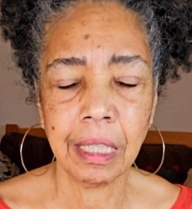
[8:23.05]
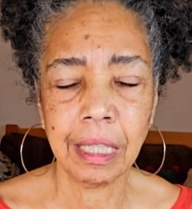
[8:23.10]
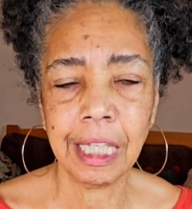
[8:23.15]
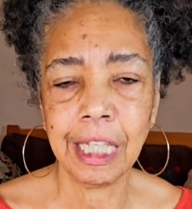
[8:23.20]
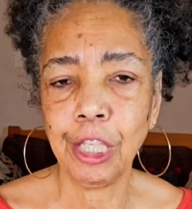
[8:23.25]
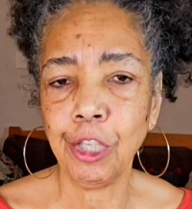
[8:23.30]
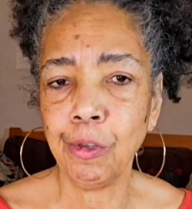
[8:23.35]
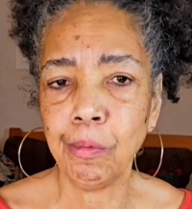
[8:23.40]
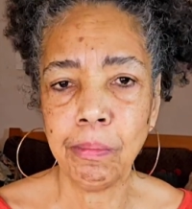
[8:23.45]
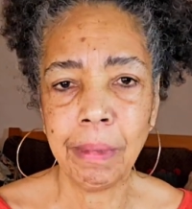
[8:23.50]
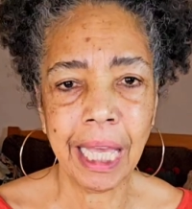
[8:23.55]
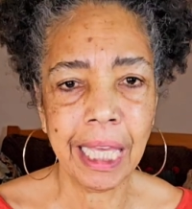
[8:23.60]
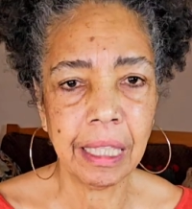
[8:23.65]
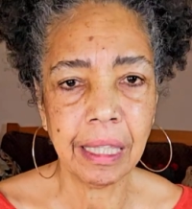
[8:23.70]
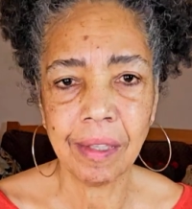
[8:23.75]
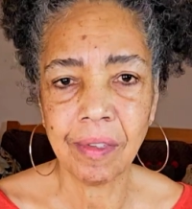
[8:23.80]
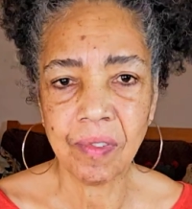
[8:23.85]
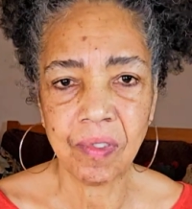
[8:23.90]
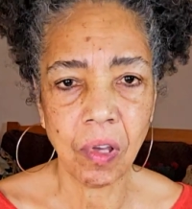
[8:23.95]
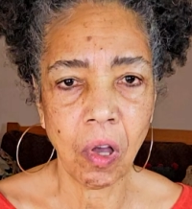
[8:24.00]
that you
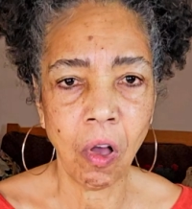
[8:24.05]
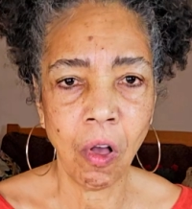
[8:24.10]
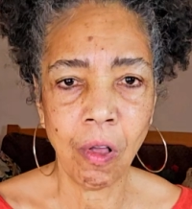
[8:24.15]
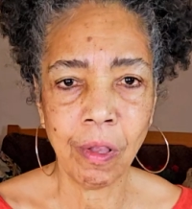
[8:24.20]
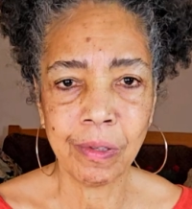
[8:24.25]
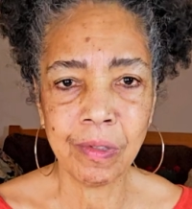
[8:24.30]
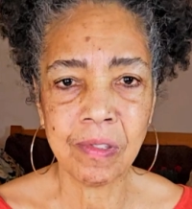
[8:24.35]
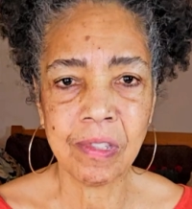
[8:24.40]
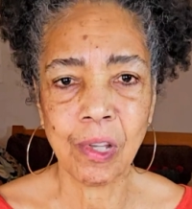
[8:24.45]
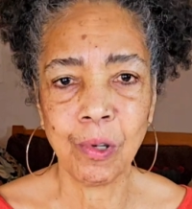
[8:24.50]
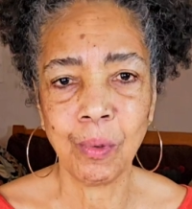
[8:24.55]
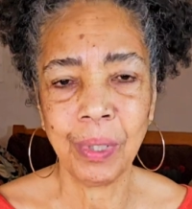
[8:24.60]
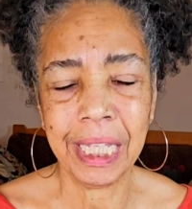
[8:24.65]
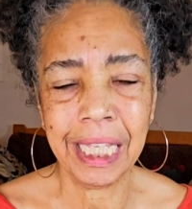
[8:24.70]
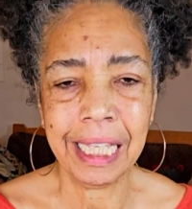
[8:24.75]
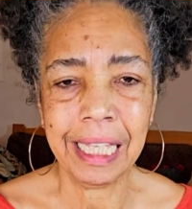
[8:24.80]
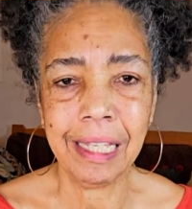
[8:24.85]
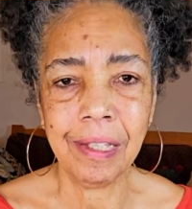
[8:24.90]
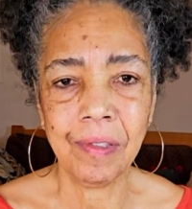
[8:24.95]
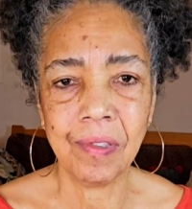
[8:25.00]
make this all so
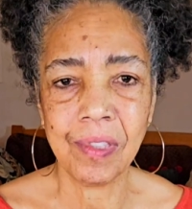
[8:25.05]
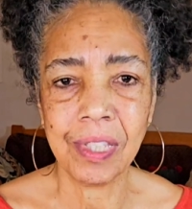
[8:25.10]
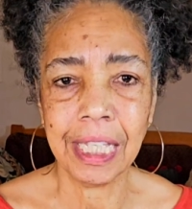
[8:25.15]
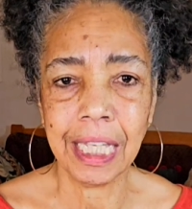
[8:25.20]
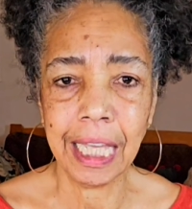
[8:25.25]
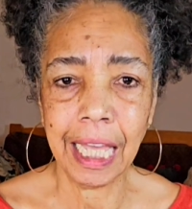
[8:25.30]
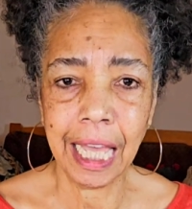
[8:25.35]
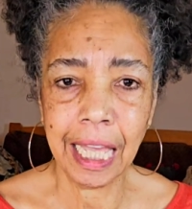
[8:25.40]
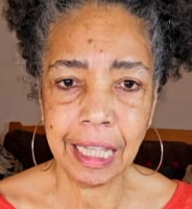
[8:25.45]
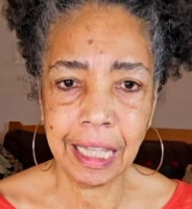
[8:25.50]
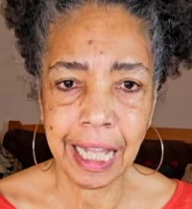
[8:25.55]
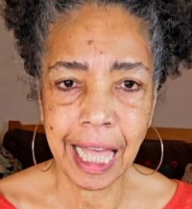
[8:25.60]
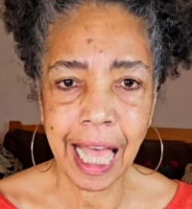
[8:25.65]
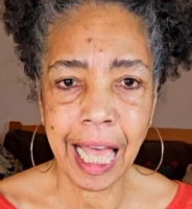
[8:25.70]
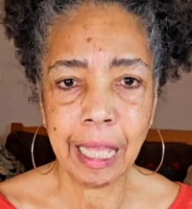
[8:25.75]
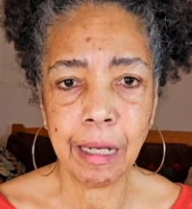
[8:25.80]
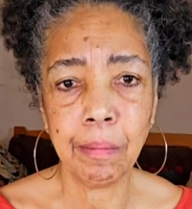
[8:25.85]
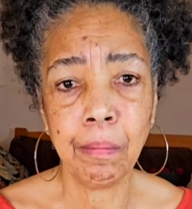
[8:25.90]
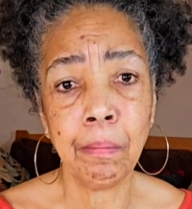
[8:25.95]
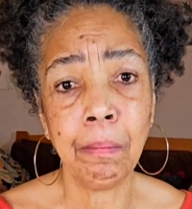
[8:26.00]
easy, and
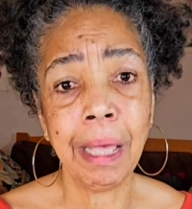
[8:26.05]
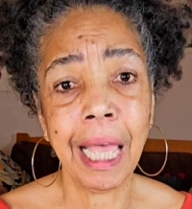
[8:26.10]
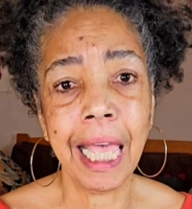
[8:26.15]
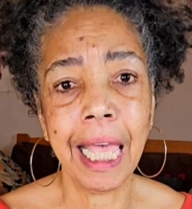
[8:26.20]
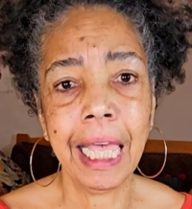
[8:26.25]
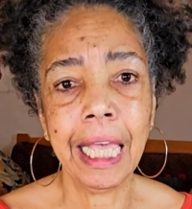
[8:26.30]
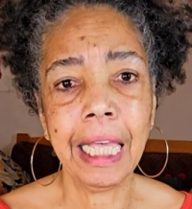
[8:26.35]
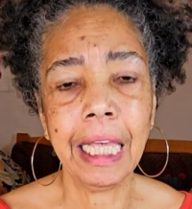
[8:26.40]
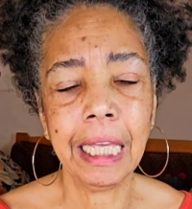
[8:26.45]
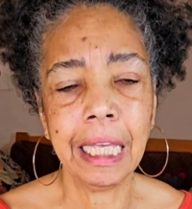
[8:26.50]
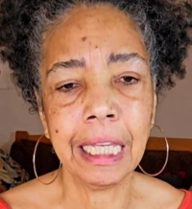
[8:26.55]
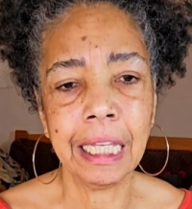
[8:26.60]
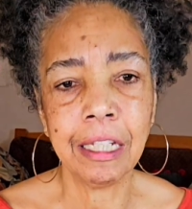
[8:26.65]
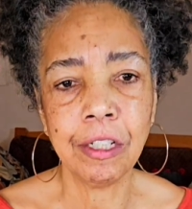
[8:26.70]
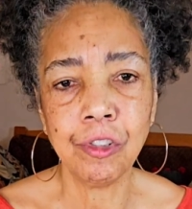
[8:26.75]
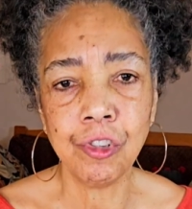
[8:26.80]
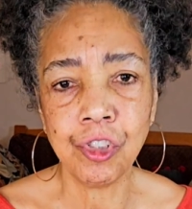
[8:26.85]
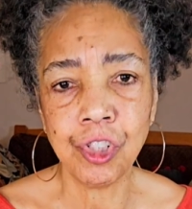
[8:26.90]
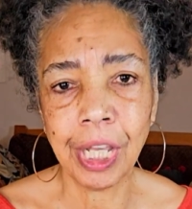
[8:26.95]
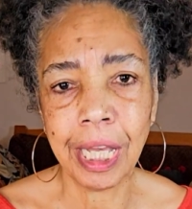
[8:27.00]
that may
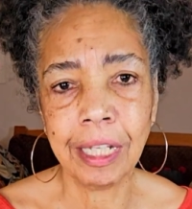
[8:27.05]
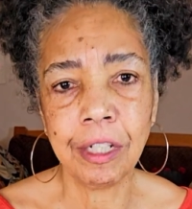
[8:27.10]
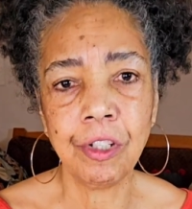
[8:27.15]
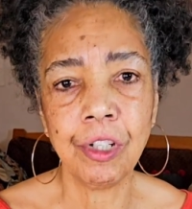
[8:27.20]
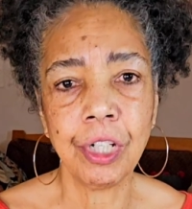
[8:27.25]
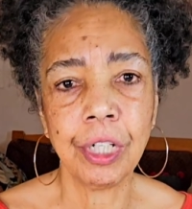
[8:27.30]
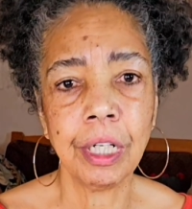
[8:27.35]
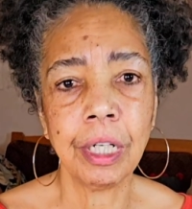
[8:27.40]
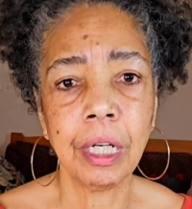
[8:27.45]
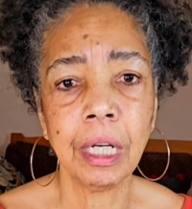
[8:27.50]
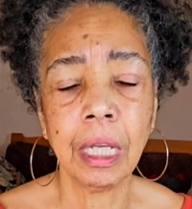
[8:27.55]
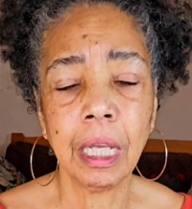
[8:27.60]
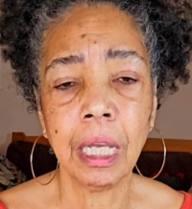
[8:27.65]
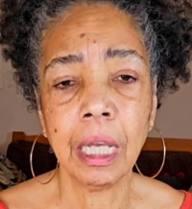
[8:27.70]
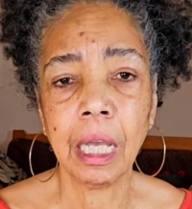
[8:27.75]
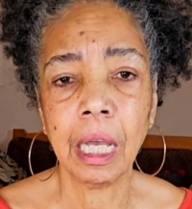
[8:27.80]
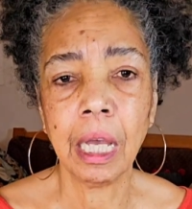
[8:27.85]
engender